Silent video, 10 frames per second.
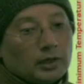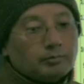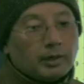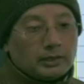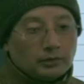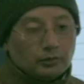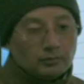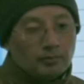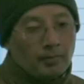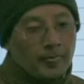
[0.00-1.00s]
and Pakyong.
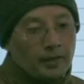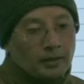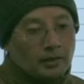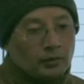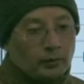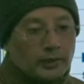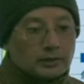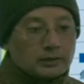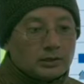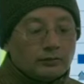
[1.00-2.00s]
We
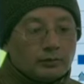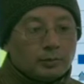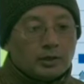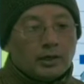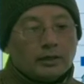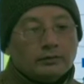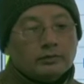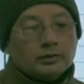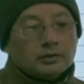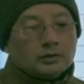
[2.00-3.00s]
can see from the graph,
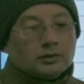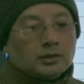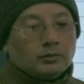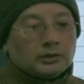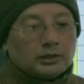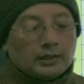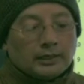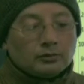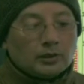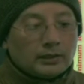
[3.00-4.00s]
there was a
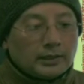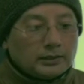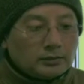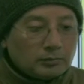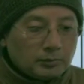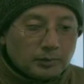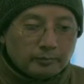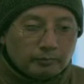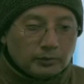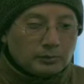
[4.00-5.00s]
gradual rise in
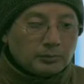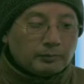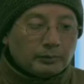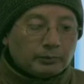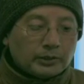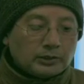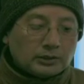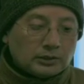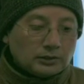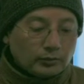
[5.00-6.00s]
minimum temperature
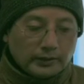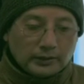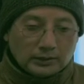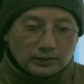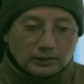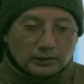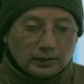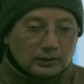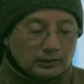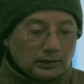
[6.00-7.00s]
till 23rd
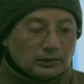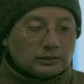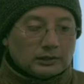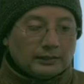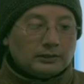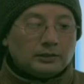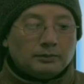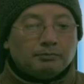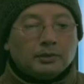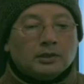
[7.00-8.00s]
and again a slight
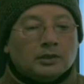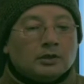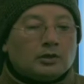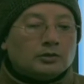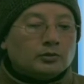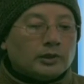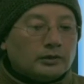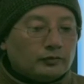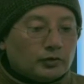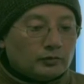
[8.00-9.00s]
dip on 24th